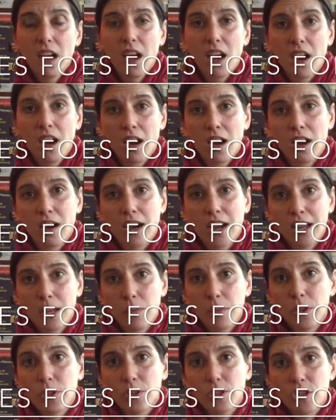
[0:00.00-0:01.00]
are
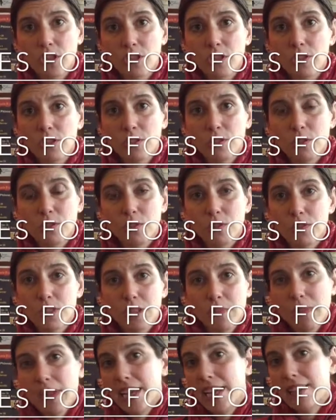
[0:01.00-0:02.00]
able to
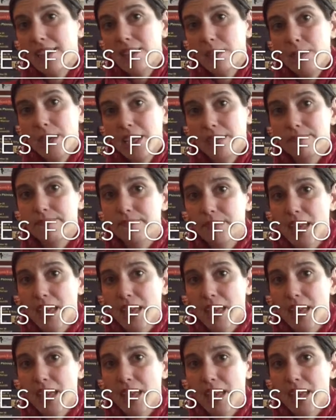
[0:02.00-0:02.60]
make ends meet.